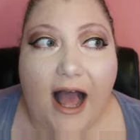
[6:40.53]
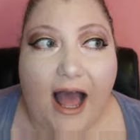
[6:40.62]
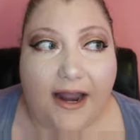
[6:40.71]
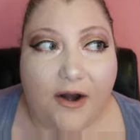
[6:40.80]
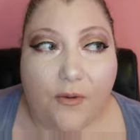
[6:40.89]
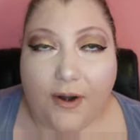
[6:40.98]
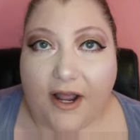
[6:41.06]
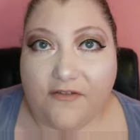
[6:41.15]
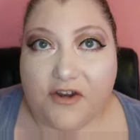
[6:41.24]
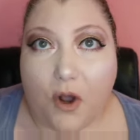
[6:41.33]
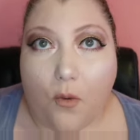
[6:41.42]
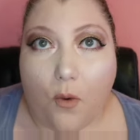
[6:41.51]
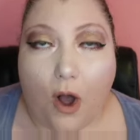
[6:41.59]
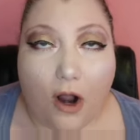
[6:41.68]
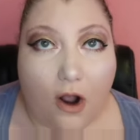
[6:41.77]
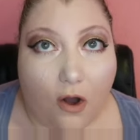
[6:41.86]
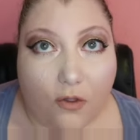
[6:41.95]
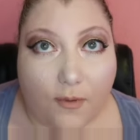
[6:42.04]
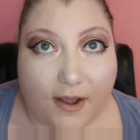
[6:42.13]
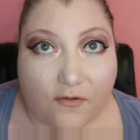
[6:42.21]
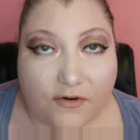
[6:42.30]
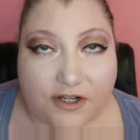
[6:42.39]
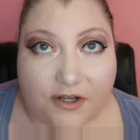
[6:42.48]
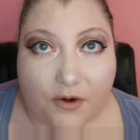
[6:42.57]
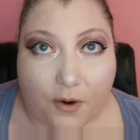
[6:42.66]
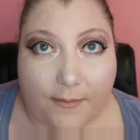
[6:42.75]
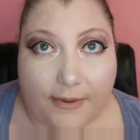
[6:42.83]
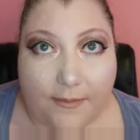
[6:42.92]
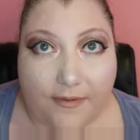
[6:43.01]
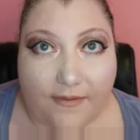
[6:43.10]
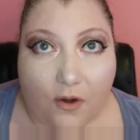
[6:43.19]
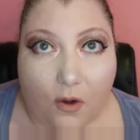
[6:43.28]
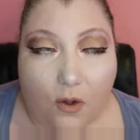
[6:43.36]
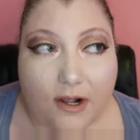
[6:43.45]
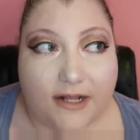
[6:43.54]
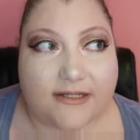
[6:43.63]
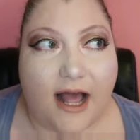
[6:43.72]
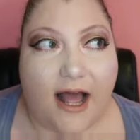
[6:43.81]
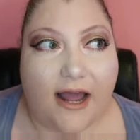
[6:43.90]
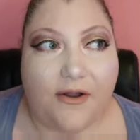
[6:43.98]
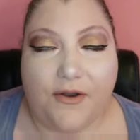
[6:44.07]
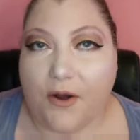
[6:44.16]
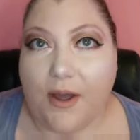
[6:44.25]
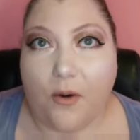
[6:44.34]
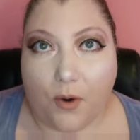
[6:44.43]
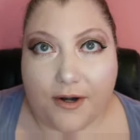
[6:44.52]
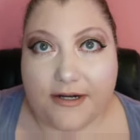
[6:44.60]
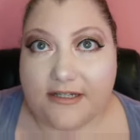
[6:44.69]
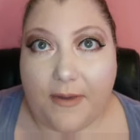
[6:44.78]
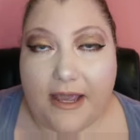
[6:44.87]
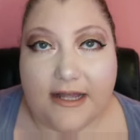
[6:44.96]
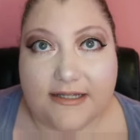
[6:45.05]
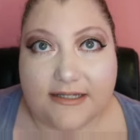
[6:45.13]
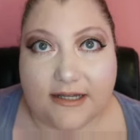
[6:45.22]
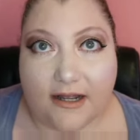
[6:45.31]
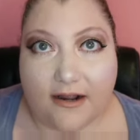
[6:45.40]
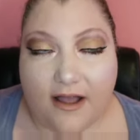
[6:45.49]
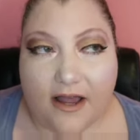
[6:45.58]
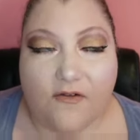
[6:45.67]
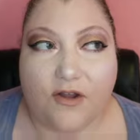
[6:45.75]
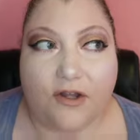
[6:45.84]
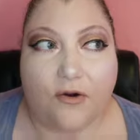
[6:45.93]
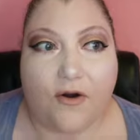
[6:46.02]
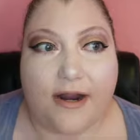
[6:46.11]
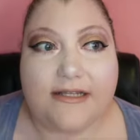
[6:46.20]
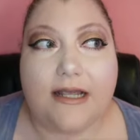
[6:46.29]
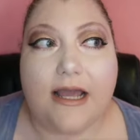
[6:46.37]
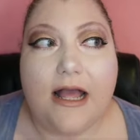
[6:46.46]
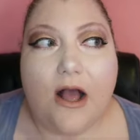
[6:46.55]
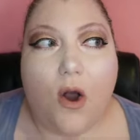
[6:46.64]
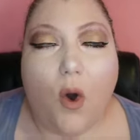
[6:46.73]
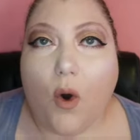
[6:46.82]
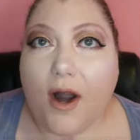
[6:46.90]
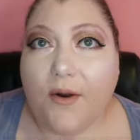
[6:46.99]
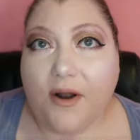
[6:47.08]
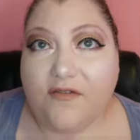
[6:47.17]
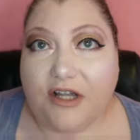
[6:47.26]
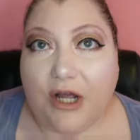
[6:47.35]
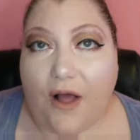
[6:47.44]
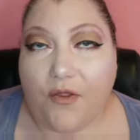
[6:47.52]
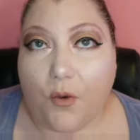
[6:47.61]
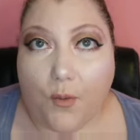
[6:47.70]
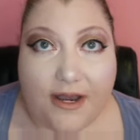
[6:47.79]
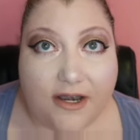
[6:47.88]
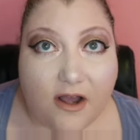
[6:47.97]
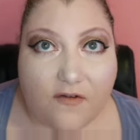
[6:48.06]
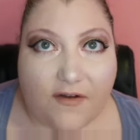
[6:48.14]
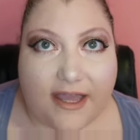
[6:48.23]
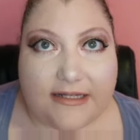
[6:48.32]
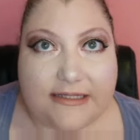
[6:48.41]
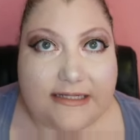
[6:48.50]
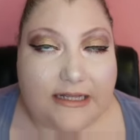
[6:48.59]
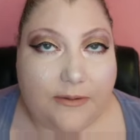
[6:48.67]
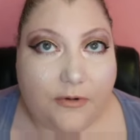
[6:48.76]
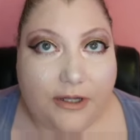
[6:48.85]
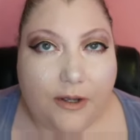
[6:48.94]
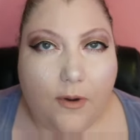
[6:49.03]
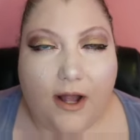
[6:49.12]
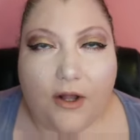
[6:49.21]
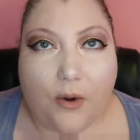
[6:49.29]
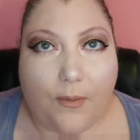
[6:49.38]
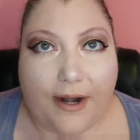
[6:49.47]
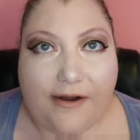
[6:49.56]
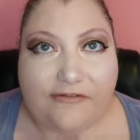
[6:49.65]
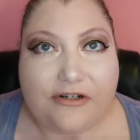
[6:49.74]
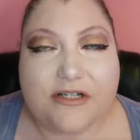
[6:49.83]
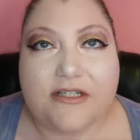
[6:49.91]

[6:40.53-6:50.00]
I don't wanna have to go walk all the way over to the door and peep in the hole, cause I don't know, it worries me. It's kind of a little crazy. Or I don't wanna have to look out the window if I can't see them really well or whatever.